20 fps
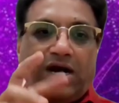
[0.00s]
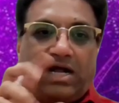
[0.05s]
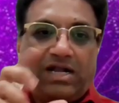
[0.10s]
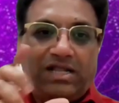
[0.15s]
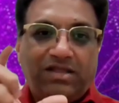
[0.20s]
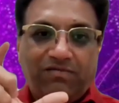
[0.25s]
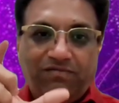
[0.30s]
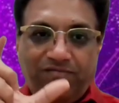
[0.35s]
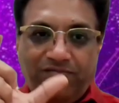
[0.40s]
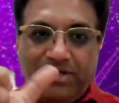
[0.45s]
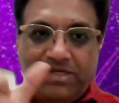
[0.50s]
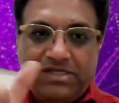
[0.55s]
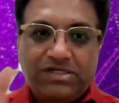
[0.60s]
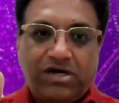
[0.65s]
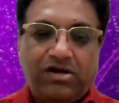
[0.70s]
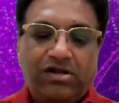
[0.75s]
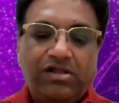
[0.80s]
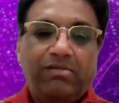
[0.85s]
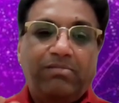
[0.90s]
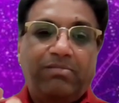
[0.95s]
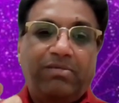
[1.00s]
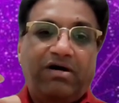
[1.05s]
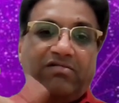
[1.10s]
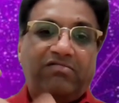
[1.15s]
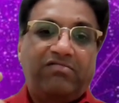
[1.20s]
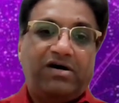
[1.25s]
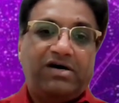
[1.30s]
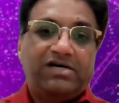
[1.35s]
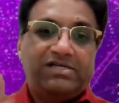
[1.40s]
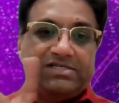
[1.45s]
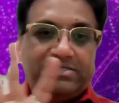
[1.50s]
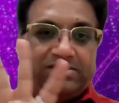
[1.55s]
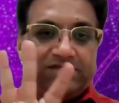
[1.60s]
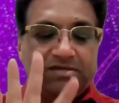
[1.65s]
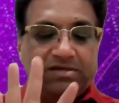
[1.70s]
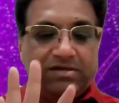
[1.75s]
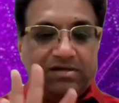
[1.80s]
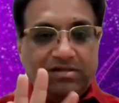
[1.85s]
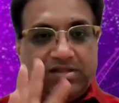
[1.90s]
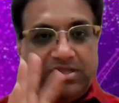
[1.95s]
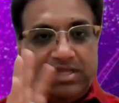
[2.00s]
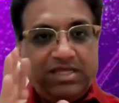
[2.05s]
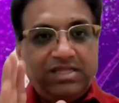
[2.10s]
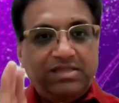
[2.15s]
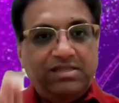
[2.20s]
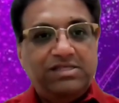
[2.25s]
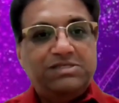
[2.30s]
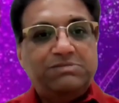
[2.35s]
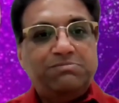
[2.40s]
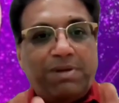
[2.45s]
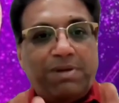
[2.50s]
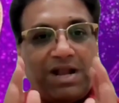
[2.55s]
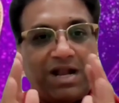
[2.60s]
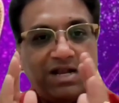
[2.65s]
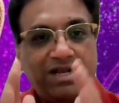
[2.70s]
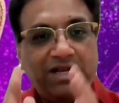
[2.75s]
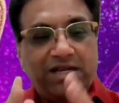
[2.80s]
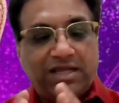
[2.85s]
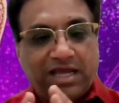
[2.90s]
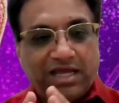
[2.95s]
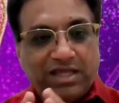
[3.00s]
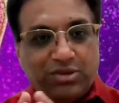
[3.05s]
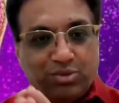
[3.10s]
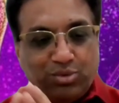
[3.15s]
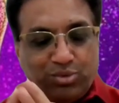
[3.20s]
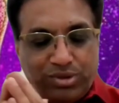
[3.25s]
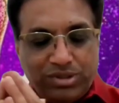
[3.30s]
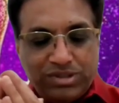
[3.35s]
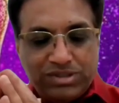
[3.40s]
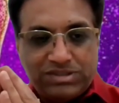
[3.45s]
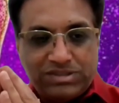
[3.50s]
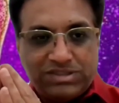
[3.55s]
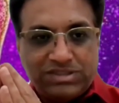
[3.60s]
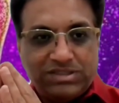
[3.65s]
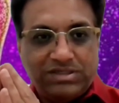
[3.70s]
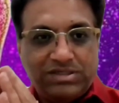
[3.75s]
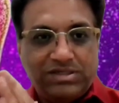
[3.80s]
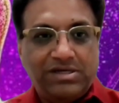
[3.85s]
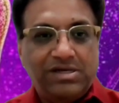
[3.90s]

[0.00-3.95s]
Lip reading: at the which are the bhavas is this planet Ketu is